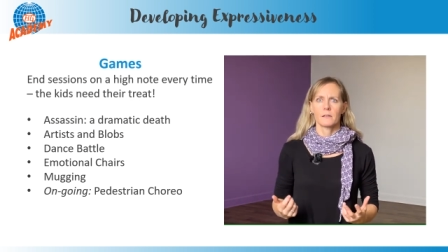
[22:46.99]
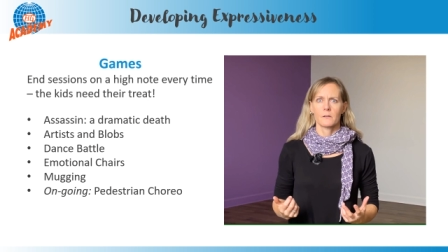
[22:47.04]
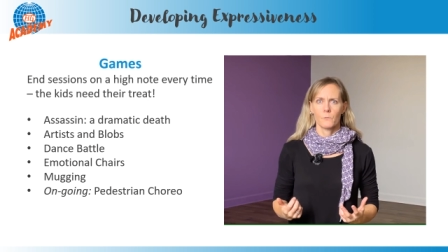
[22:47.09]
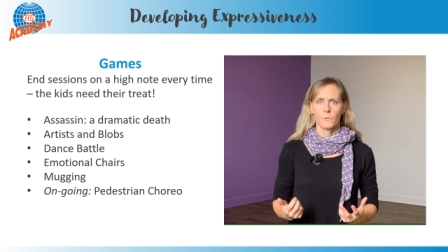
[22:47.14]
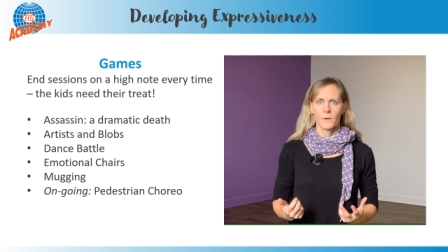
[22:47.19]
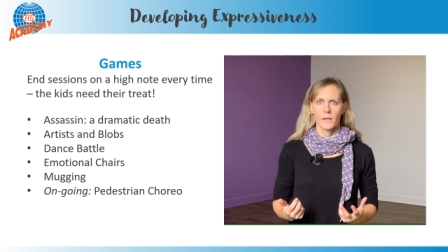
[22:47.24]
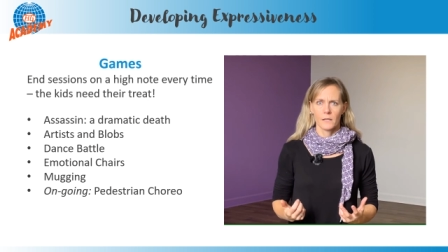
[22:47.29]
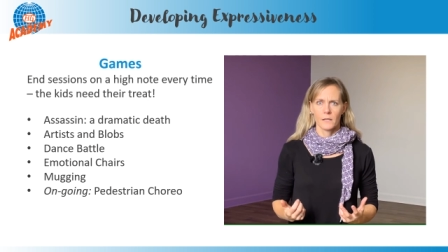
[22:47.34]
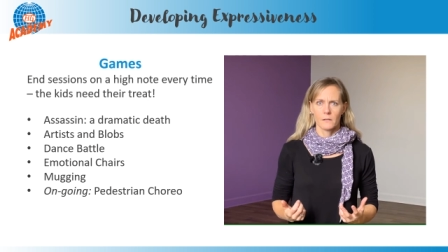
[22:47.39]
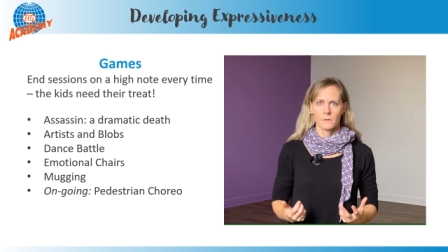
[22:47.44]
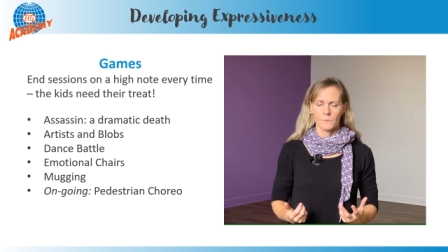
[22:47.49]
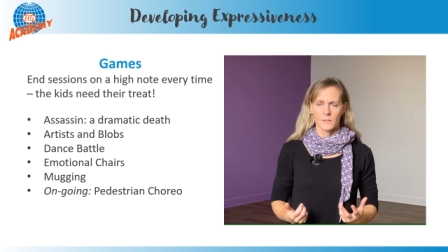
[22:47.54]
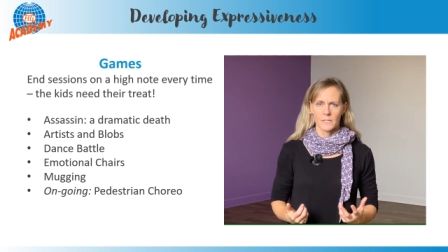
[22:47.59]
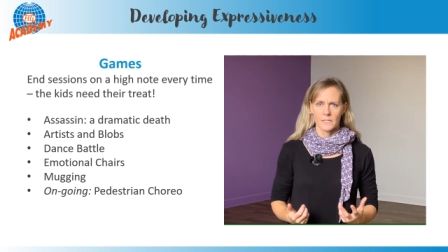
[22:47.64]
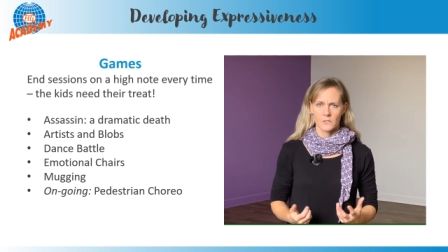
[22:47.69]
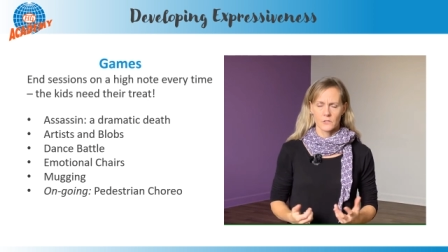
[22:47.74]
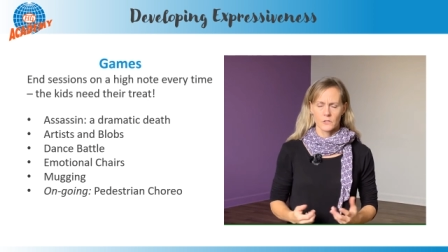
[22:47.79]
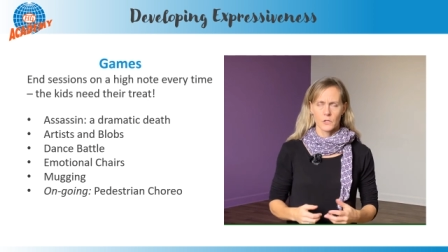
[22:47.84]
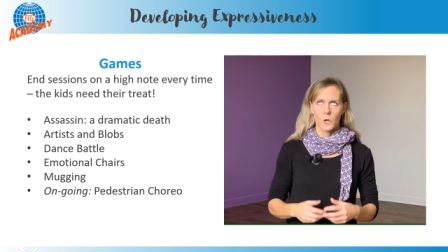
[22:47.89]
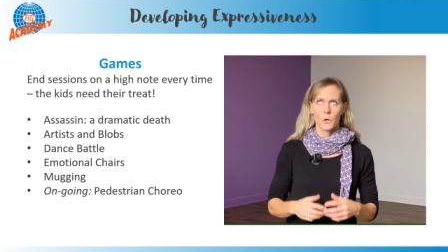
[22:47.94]
way in which,
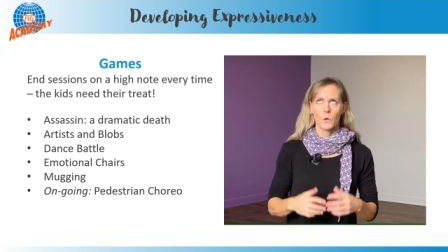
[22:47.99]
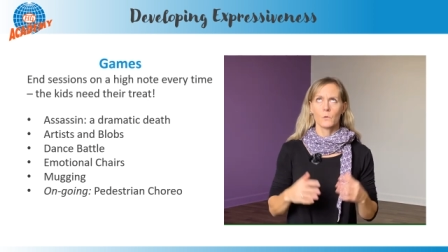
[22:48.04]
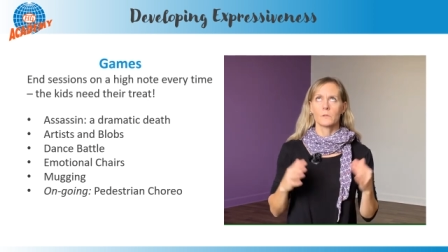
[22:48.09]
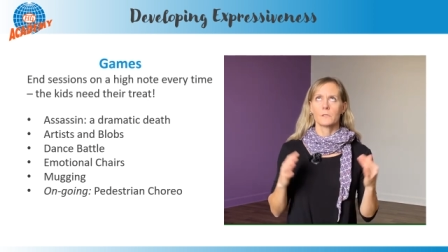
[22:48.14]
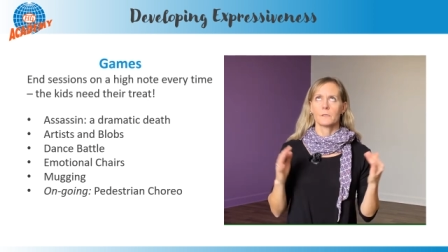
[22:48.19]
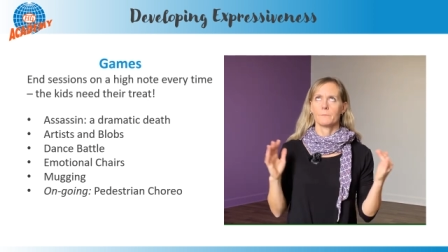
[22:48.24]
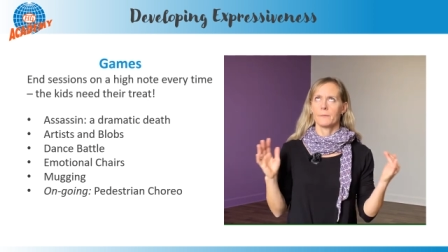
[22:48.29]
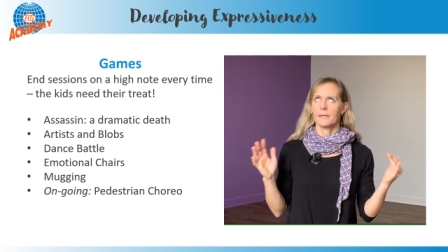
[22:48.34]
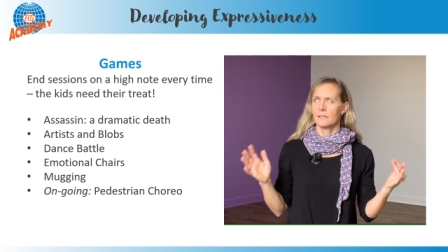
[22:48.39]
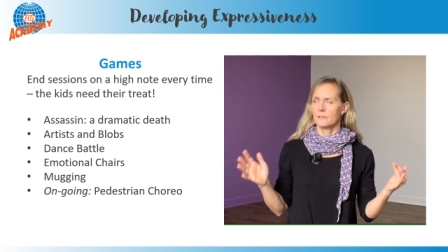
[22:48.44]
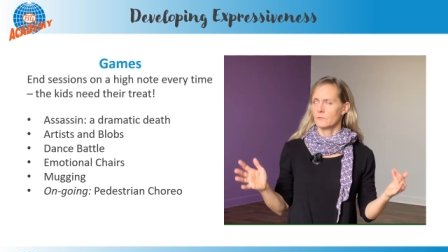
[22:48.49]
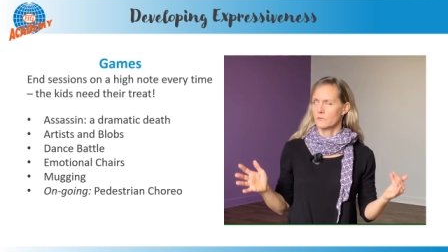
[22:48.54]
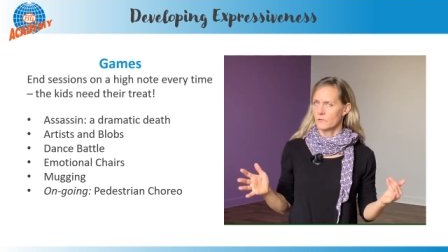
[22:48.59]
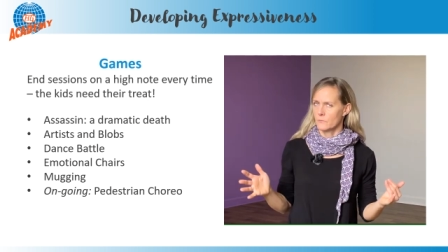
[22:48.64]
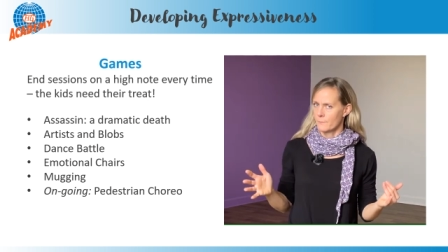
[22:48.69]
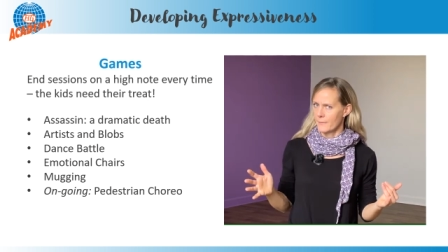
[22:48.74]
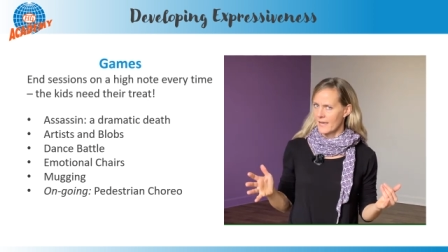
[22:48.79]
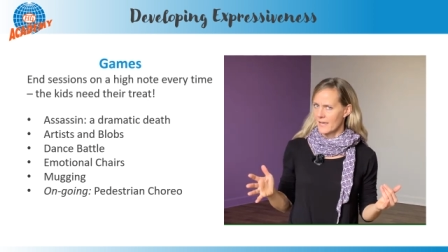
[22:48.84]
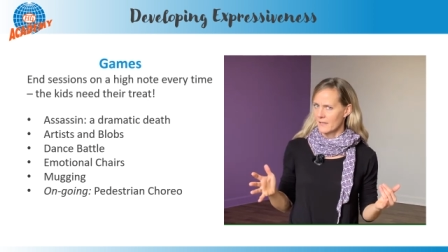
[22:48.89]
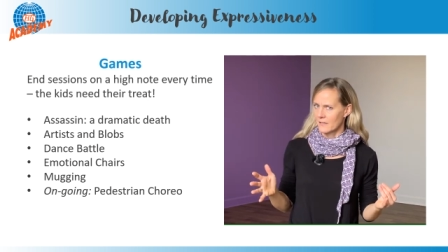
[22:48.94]
totally
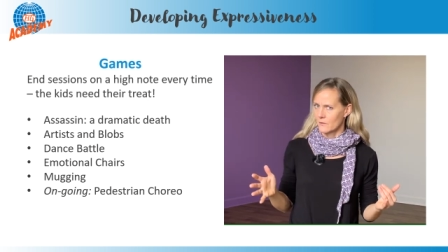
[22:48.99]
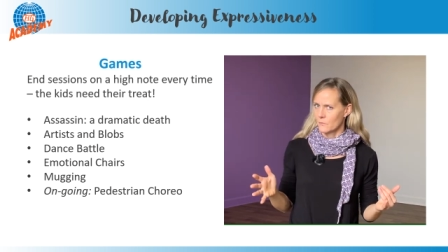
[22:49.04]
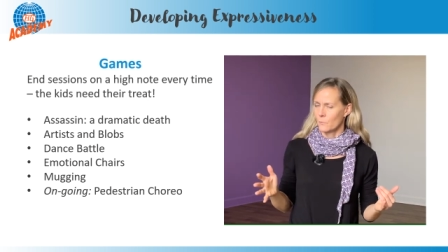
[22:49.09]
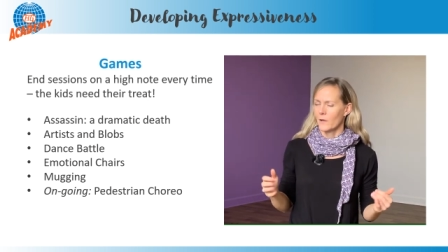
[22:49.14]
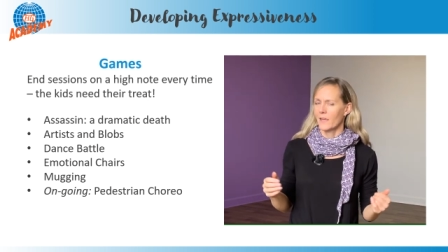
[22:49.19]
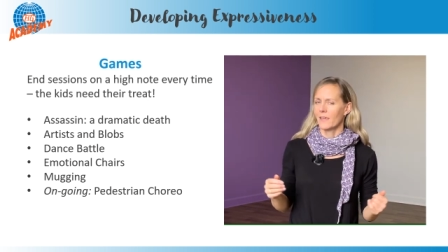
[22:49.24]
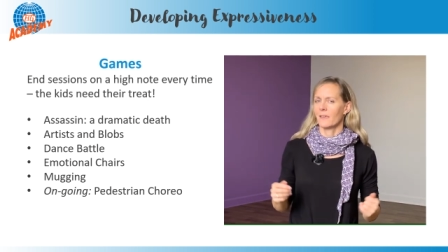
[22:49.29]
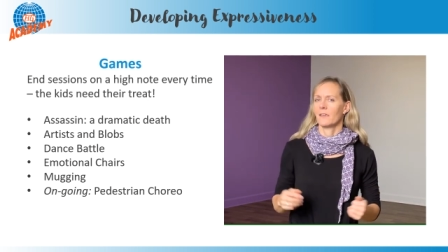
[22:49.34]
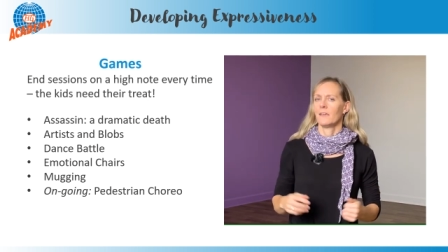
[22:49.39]
melodramatic way,